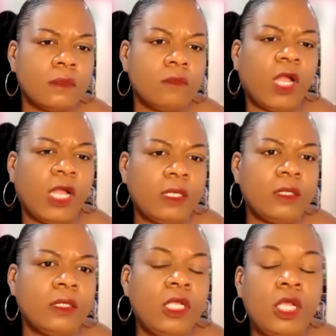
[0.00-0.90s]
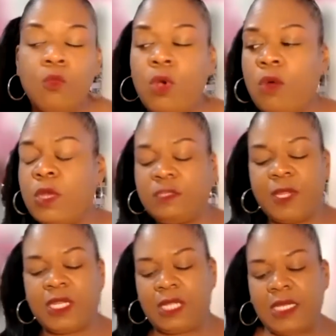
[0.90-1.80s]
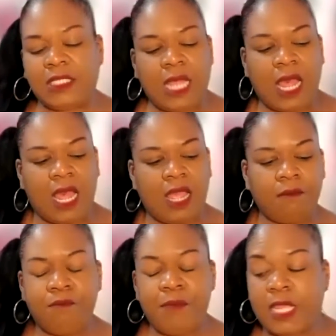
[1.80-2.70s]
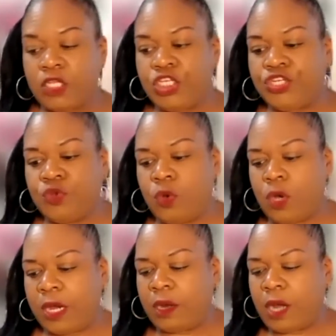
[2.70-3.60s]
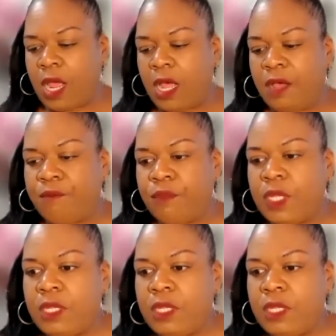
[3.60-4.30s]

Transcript: Right. Well, we spend a lot of time making sure um,